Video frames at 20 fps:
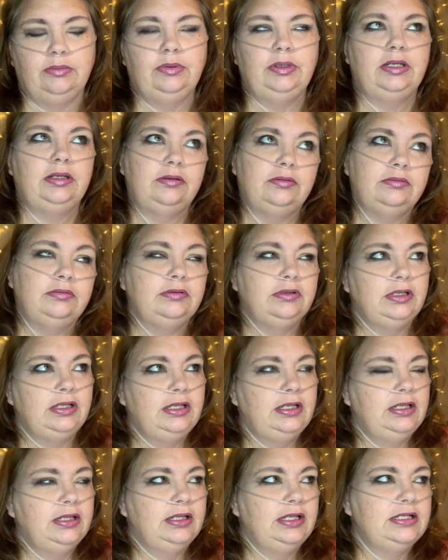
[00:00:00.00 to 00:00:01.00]
Well,
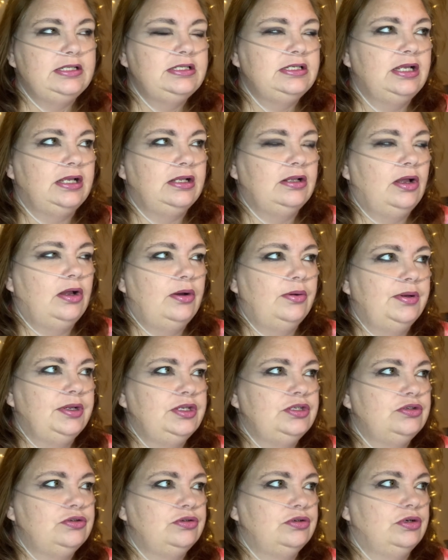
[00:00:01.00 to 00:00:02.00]
that's not
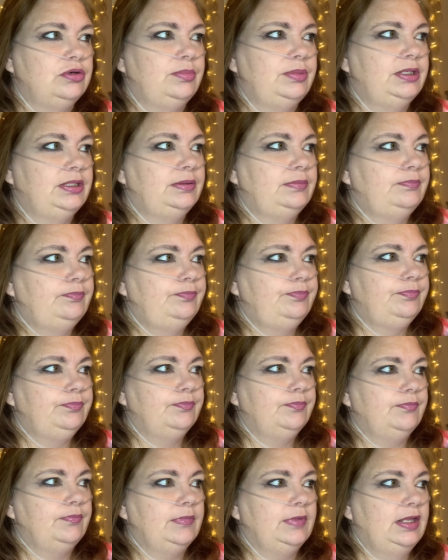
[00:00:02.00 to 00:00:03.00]
always true, but
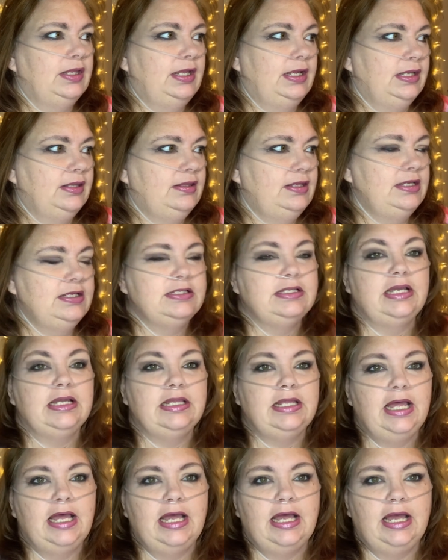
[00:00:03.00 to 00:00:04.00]
like things like
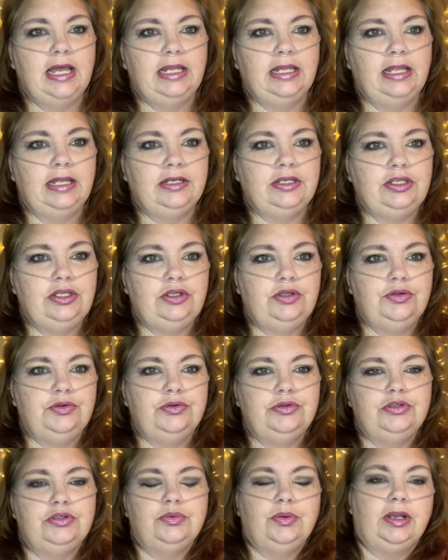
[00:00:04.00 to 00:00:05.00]
that, I like to
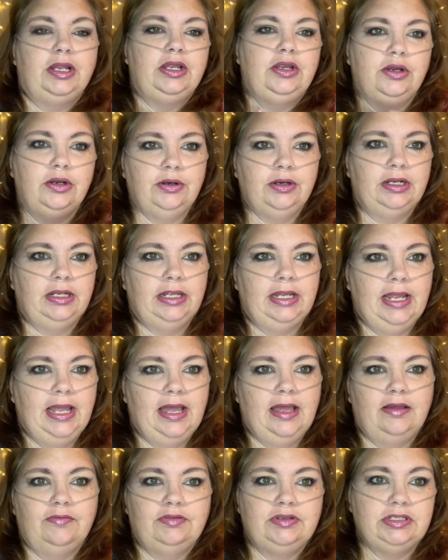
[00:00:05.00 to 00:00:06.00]
use what I currently
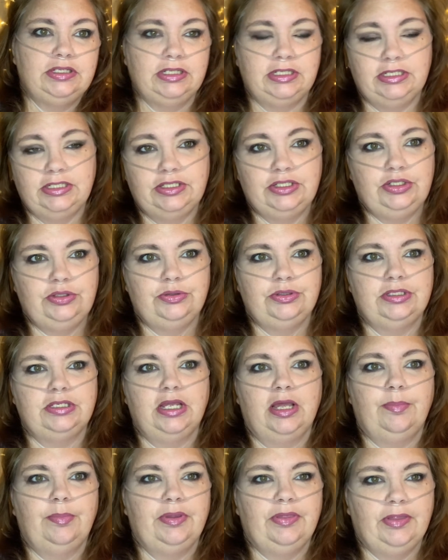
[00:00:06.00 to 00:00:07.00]
have until it's used
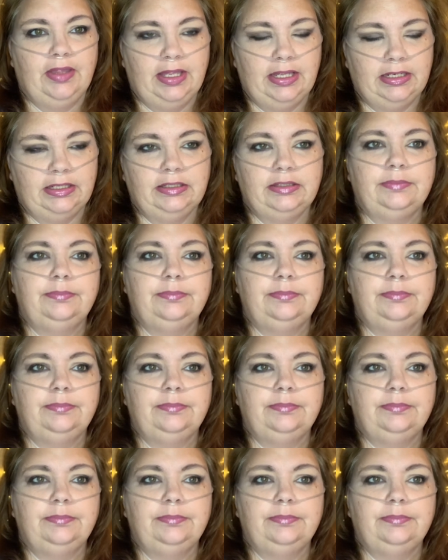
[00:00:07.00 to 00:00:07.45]
up and then,